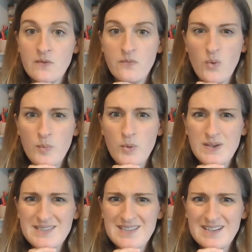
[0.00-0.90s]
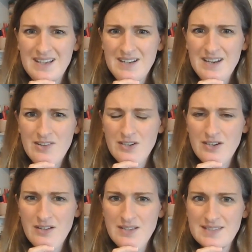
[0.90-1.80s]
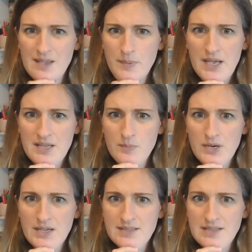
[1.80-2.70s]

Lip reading: Four Boys and an Unknown Girl. Is that Patty Brake?